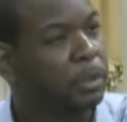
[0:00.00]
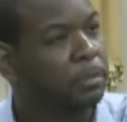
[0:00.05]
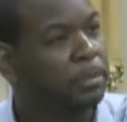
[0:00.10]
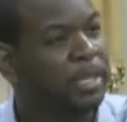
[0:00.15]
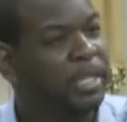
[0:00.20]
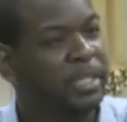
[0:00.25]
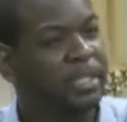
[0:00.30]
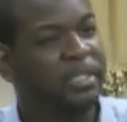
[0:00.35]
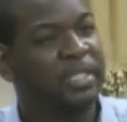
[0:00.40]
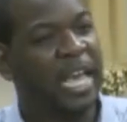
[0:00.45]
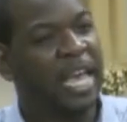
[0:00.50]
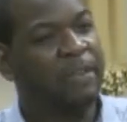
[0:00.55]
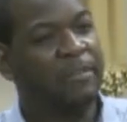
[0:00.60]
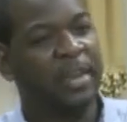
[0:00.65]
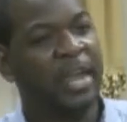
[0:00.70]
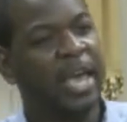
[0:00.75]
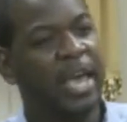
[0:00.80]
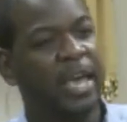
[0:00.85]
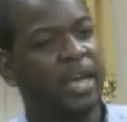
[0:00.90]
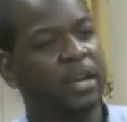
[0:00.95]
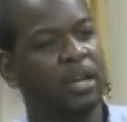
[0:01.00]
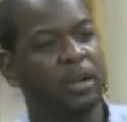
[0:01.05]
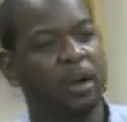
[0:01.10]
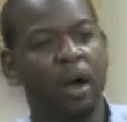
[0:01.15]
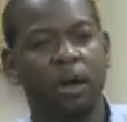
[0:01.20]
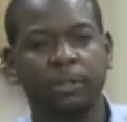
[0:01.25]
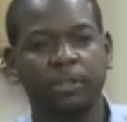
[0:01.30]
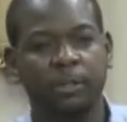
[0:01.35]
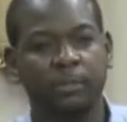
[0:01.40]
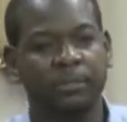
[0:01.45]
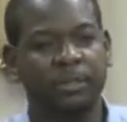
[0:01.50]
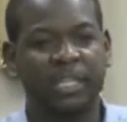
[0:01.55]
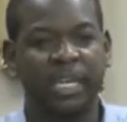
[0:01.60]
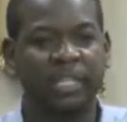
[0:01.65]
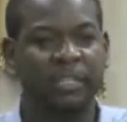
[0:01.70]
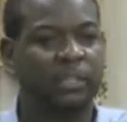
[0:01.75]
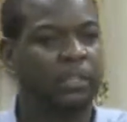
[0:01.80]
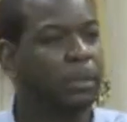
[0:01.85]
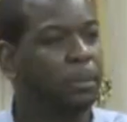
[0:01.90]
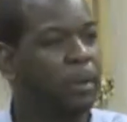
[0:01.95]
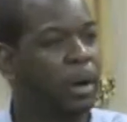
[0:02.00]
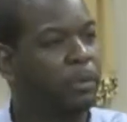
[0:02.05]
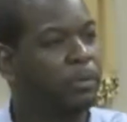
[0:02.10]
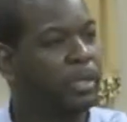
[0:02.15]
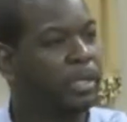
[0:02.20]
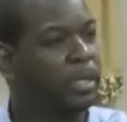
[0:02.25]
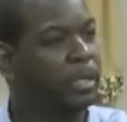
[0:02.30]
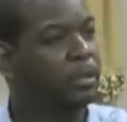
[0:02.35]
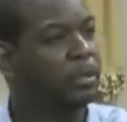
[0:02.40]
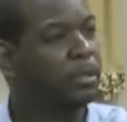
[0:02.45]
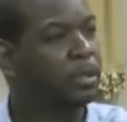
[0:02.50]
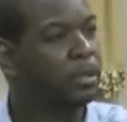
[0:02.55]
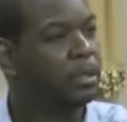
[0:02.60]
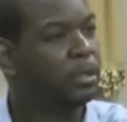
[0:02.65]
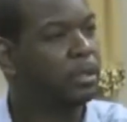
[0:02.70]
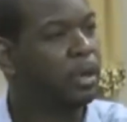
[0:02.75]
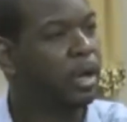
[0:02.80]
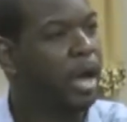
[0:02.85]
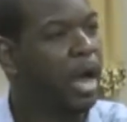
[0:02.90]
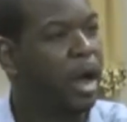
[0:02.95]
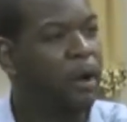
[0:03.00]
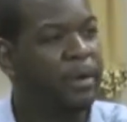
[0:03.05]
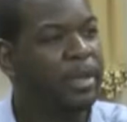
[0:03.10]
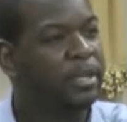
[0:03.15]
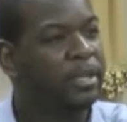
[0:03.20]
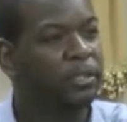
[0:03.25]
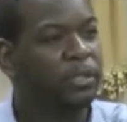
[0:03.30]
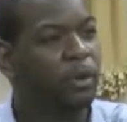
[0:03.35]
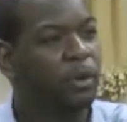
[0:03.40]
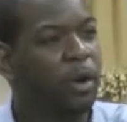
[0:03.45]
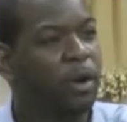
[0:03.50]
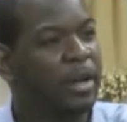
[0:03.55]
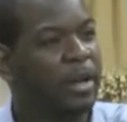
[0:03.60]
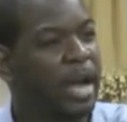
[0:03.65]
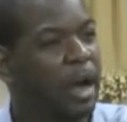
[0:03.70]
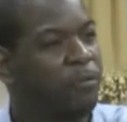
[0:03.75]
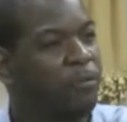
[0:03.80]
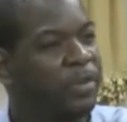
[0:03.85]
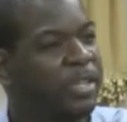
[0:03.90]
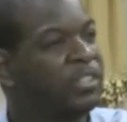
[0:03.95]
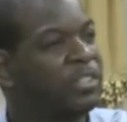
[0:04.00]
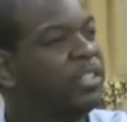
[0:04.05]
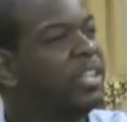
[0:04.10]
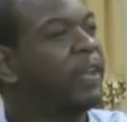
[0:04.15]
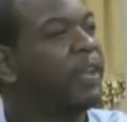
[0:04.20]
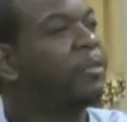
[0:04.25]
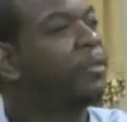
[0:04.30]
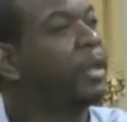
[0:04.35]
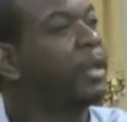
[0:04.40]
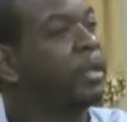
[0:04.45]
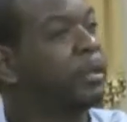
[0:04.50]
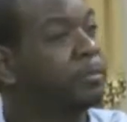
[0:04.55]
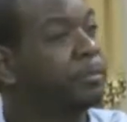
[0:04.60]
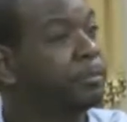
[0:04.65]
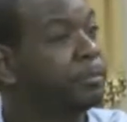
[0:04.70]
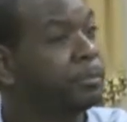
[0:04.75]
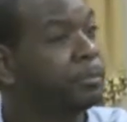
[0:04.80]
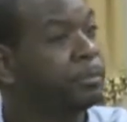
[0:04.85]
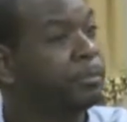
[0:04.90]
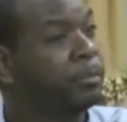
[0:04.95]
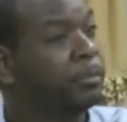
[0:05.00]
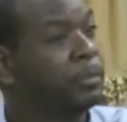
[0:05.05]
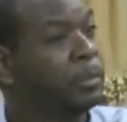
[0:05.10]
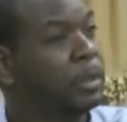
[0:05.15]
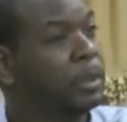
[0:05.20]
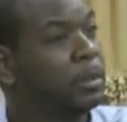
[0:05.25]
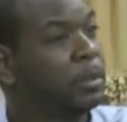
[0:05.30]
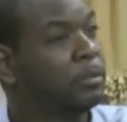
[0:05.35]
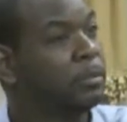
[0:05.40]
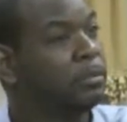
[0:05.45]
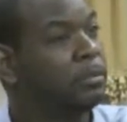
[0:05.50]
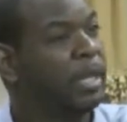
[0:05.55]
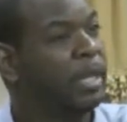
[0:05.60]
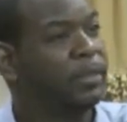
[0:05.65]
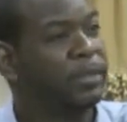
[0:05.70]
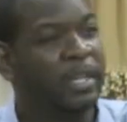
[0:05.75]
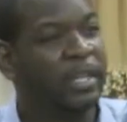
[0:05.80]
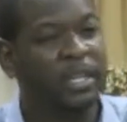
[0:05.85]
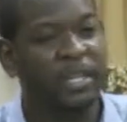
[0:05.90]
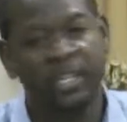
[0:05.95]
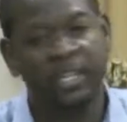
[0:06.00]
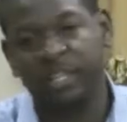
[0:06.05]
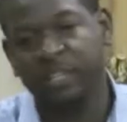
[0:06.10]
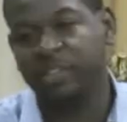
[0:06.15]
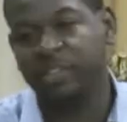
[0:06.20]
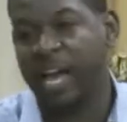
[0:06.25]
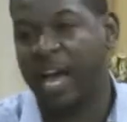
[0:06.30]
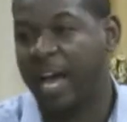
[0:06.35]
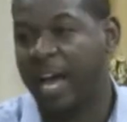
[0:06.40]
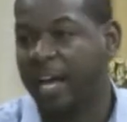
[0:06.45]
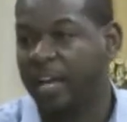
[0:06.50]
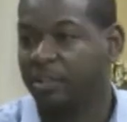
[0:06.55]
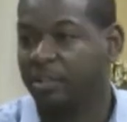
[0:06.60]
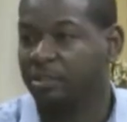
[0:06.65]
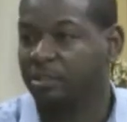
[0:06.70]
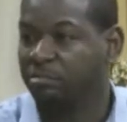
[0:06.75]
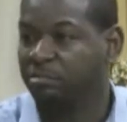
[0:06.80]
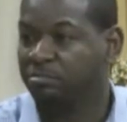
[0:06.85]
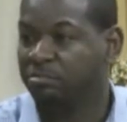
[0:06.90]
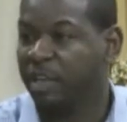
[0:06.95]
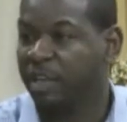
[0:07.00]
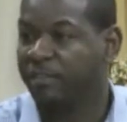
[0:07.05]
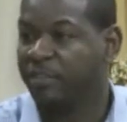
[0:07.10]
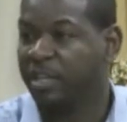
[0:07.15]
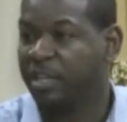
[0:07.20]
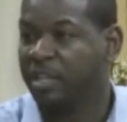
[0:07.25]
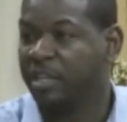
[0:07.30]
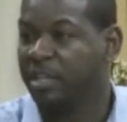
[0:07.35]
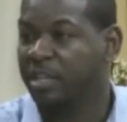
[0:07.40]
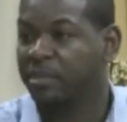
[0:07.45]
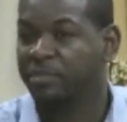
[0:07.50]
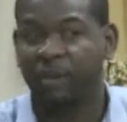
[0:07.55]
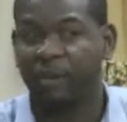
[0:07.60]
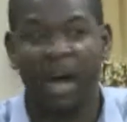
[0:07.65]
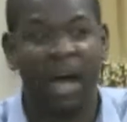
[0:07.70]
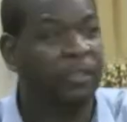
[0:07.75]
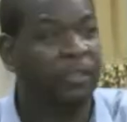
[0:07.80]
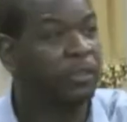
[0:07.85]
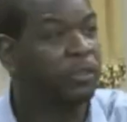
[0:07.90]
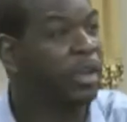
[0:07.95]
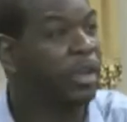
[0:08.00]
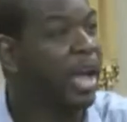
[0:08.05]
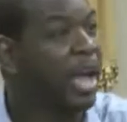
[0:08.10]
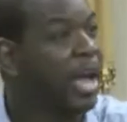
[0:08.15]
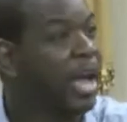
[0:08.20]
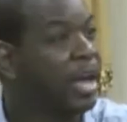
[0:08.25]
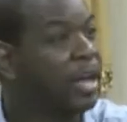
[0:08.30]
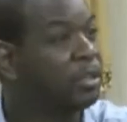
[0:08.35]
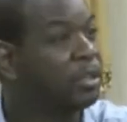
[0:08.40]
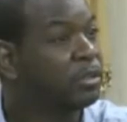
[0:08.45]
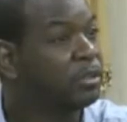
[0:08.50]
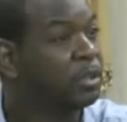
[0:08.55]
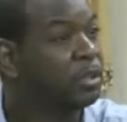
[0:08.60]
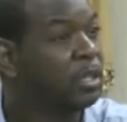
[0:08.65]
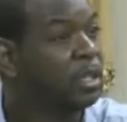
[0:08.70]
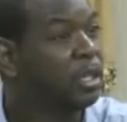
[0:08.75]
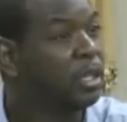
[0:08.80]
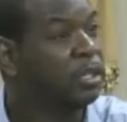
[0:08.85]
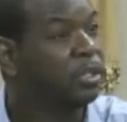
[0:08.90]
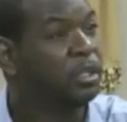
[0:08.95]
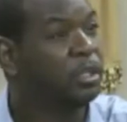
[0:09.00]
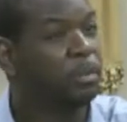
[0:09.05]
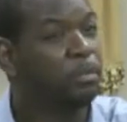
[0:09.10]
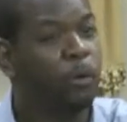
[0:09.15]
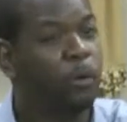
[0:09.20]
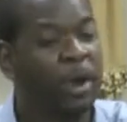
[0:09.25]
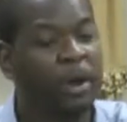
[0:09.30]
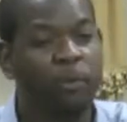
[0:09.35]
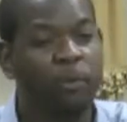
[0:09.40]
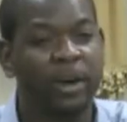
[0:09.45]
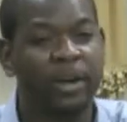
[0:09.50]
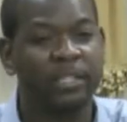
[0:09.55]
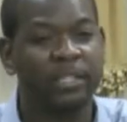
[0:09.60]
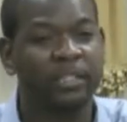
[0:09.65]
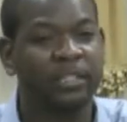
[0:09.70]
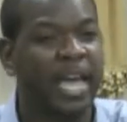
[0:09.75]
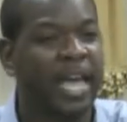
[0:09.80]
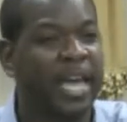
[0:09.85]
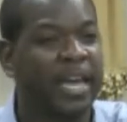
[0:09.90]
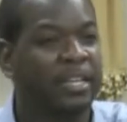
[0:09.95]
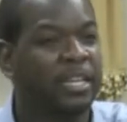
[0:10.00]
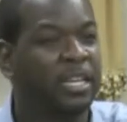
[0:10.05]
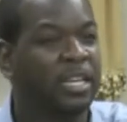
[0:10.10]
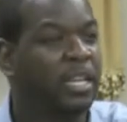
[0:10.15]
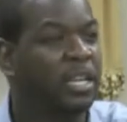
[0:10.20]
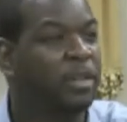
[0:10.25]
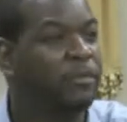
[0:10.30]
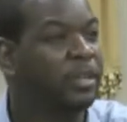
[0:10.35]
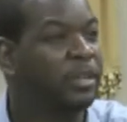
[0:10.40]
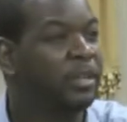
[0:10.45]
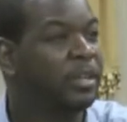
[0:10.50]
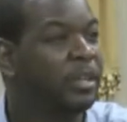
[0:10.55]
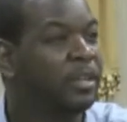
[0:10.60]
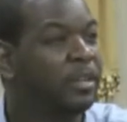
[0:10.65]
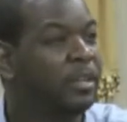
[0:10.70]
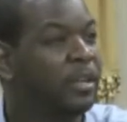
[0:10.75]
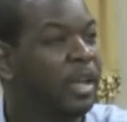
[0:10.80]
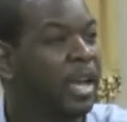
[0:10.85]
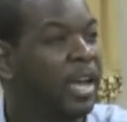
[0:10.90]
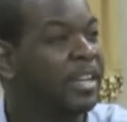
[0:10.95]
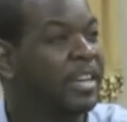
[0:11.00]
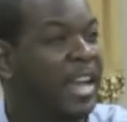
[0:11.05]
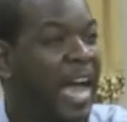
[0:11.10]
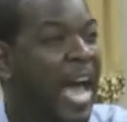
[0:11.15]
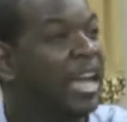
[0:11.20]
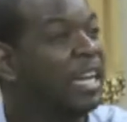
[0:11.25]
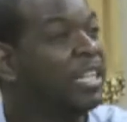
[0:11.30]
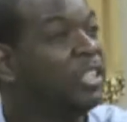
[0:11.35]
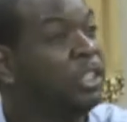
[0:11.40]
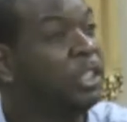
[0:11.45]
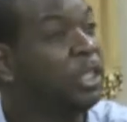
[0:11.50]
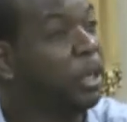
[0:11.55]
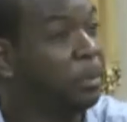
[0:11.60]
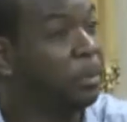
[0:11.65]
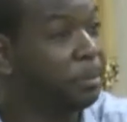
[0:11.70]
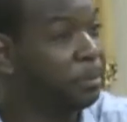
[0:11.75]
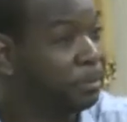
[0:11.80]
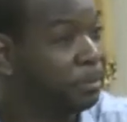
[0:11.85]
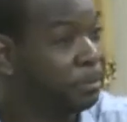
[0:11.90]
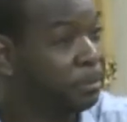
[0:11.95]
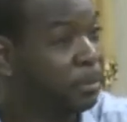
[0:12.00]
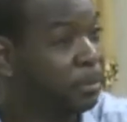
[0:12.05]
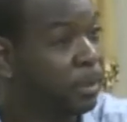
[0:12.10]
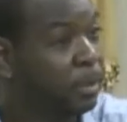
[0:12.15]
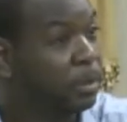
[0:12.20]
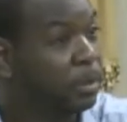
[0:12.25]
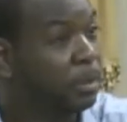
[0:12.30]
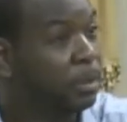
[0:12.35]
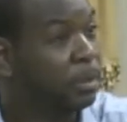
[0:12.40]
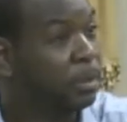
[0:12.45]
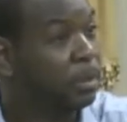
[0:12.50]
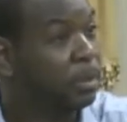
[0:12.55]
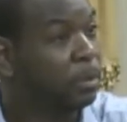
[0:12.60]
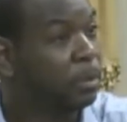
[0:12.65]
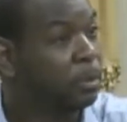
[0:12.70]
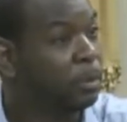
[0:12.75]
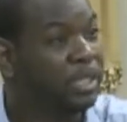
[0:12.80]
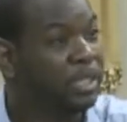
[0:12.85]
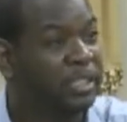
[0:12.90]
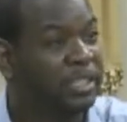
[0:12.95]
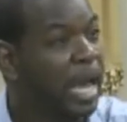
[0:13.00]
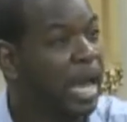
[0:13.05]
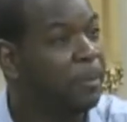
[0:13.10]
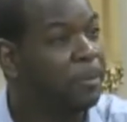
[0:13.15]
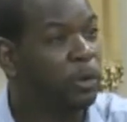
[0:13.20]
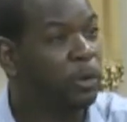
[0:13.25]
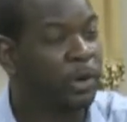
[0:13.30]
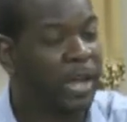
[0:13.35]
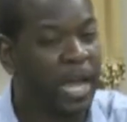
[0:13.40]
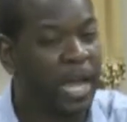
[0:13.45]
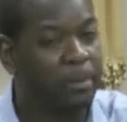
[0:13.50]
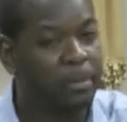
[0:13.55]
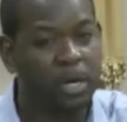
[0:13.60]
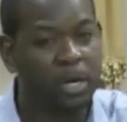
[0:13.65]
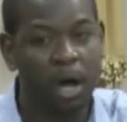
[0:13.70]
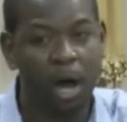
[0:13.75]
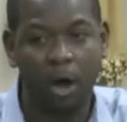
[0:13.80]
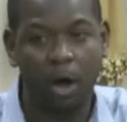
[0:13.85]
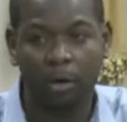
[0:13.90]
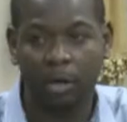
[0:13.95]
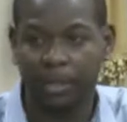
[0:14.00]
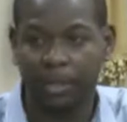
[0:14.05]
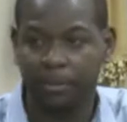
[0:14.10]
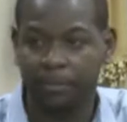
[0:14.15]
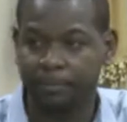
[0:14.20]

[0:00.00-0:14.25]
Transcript: Because David had an awesome testimony, how he had started off as nothing, nothing in his eyes, nothing in his father's eyes, to the point where his dad didn't even acknowledge him when Samuel came a-calling,